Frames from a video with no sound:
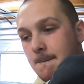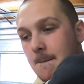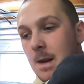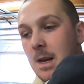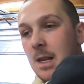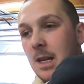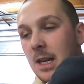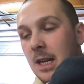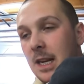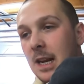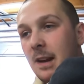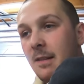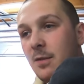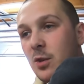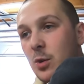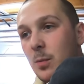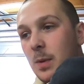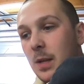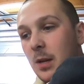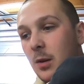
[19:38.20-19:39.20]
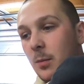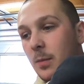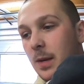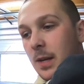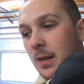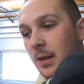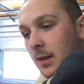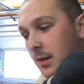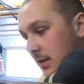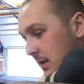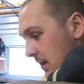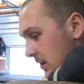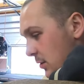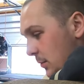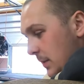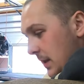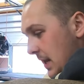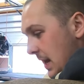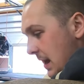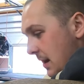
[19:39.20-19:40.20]
Clean the garage up a little bit, because this will
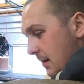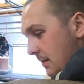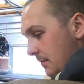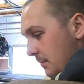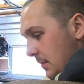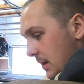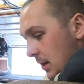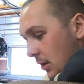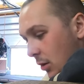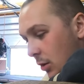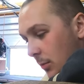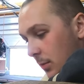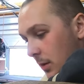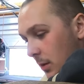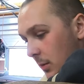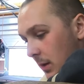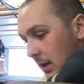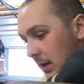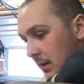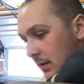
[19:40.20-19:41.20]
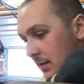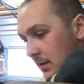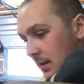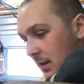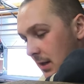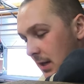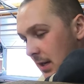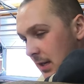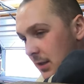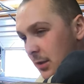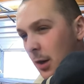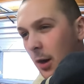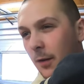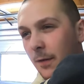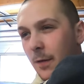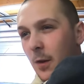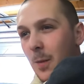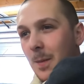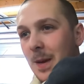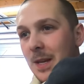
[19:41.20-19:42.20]
be there in a couple of weeks. It's got a
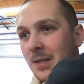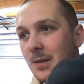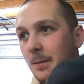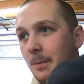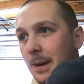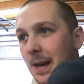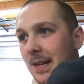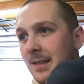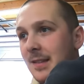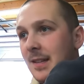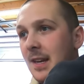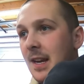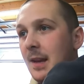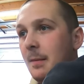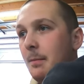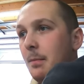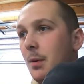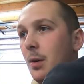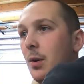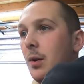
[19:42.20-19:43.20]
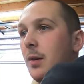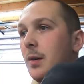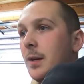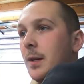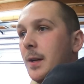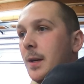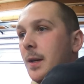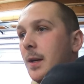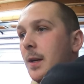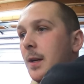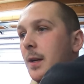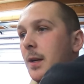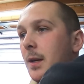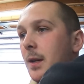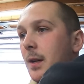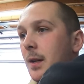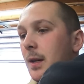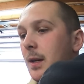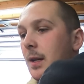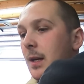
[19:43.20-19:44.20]
few bits and bats in it, but
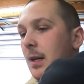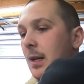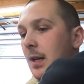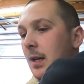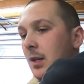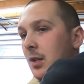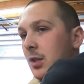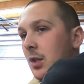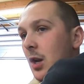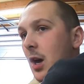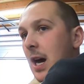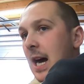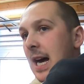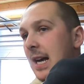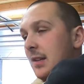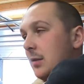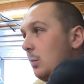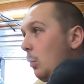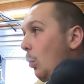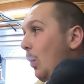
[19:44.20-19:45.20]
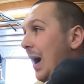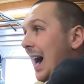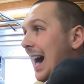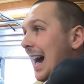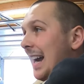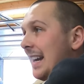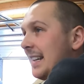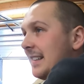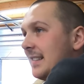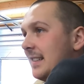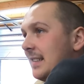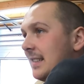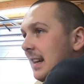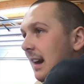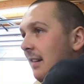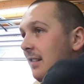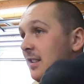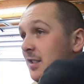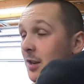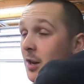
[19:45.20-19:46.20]
it's not as wide as this
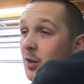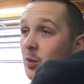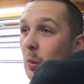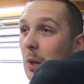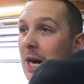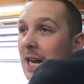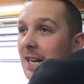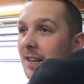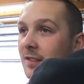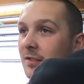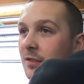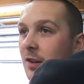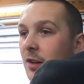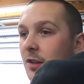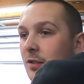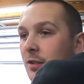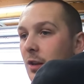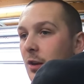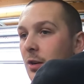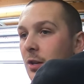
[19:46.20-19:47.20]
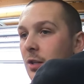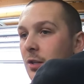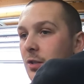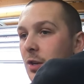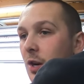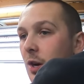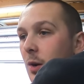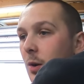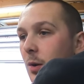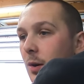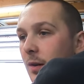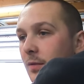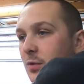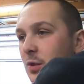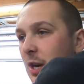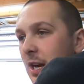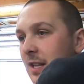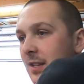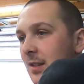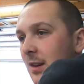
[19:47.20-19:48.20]
garage. It's not as wide and it's not as long, so I've
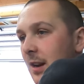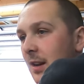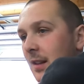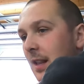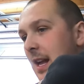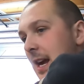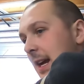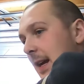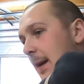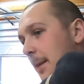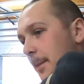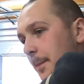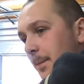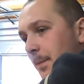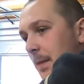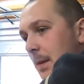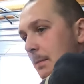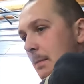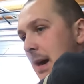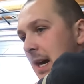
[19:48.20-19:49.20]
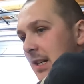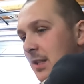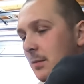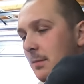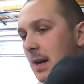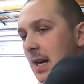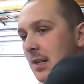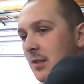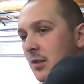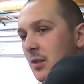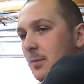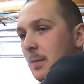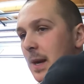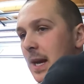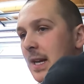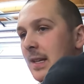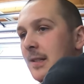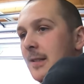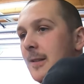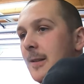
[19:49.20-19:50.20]
tried to like maximise the
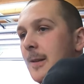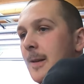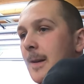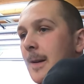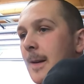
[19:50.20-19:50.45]
space.